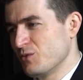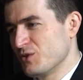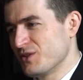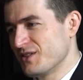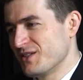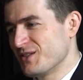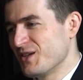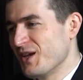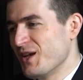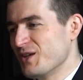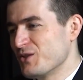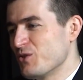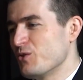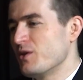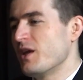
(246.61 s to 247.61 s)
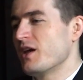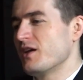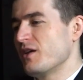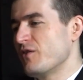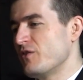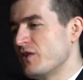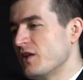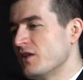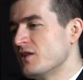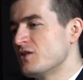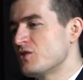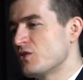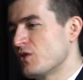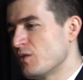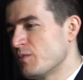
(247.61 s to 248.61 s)
would see? So yeah, if an alien
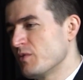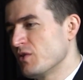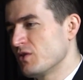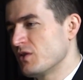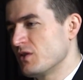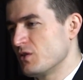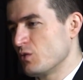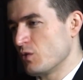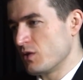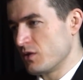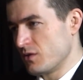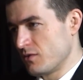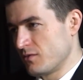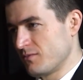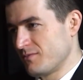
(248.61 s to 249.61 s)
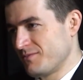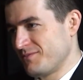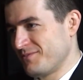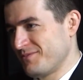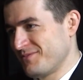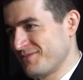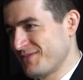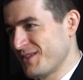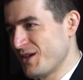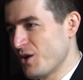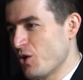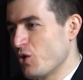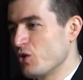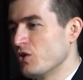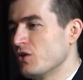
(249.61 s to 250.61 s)
showed up and looked at Twitter,
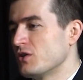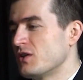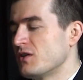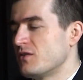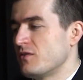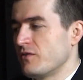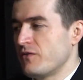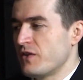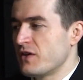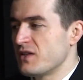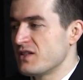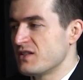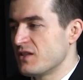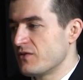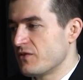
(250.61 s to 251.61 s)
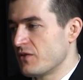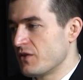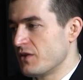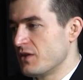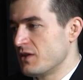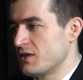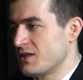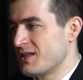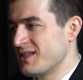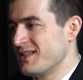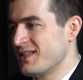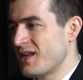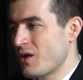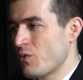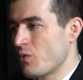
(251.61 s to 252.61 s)
or looked at the various different
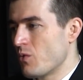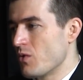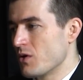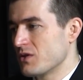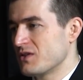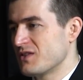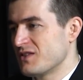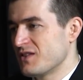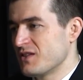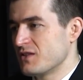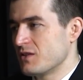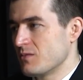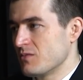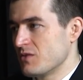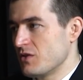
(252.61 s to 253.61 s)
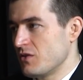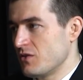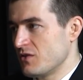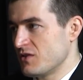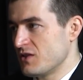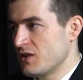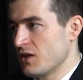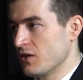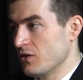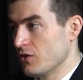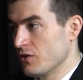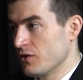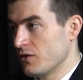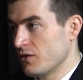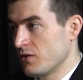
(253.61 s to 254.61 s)
networked systems that you can see on
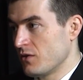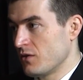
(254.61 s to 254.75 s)
Earth.